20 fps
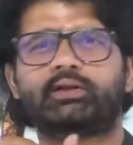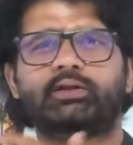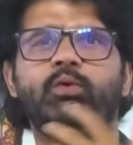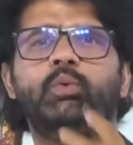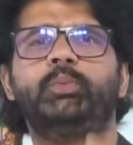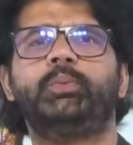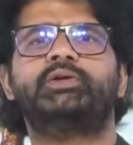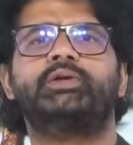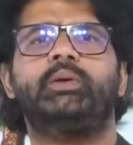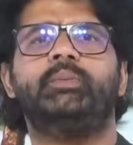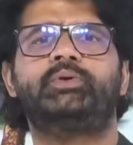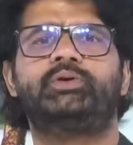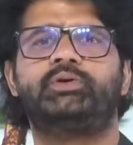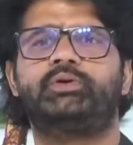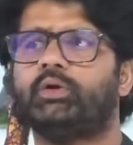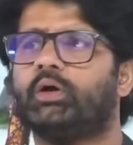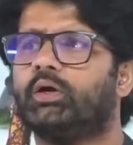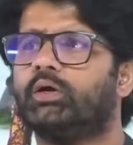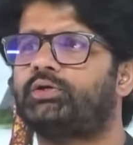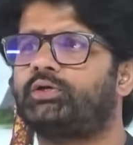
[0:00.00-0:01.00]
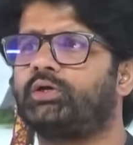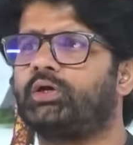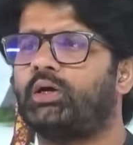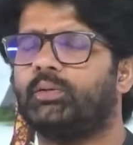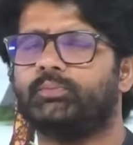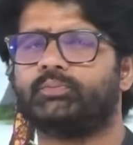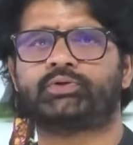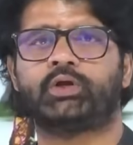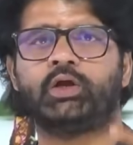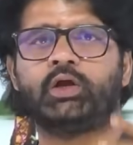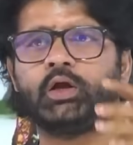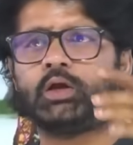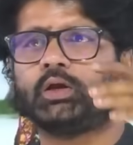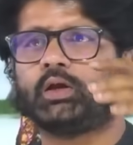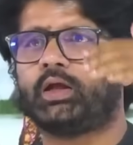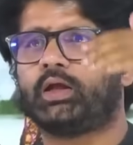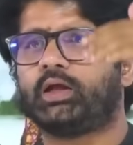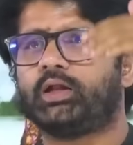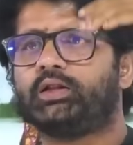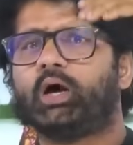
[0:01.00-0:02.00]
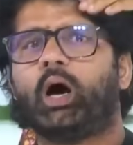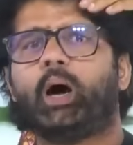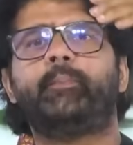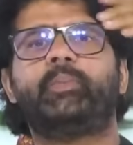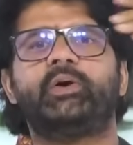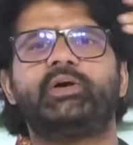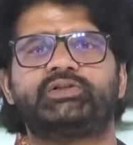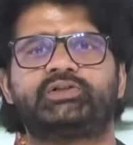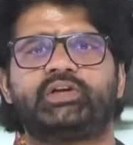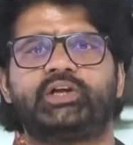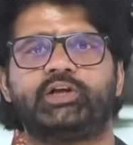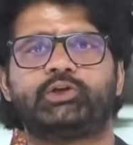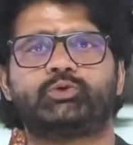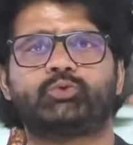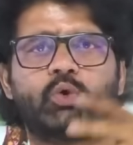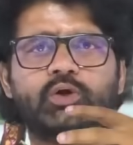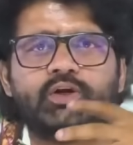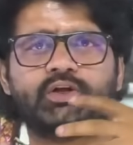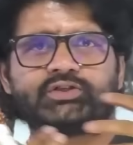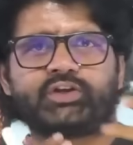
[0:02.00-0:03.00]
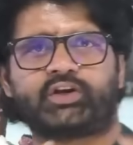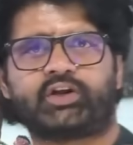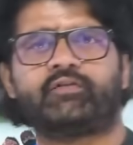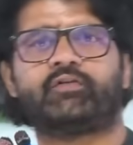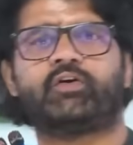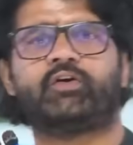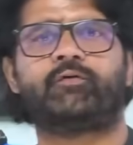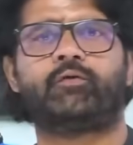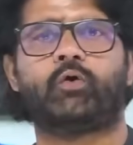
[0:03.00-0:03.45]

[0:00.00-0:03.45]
there will be some uh, terms like in the upper stage what does a river